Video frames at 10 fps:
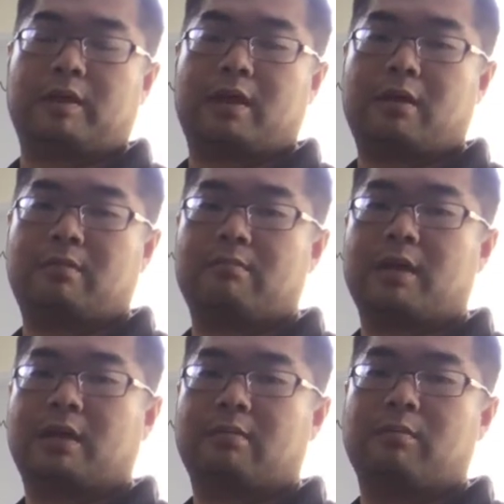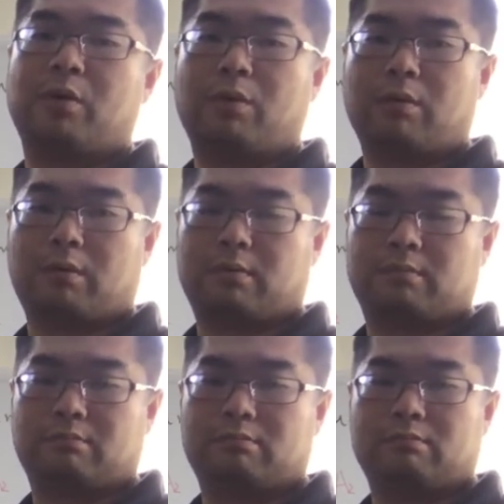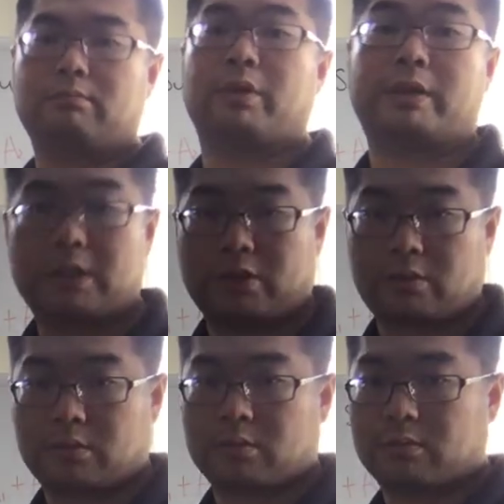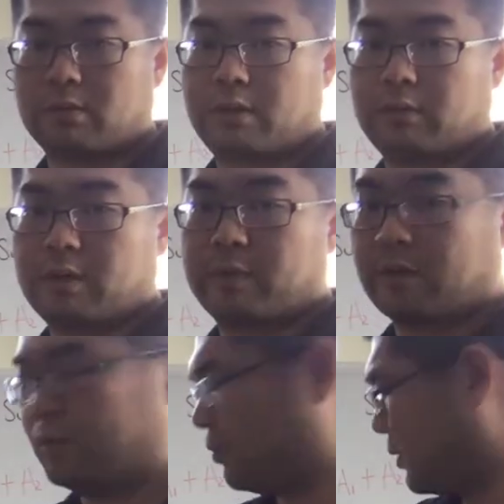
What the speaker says: can make more partitions? Okay, we can make more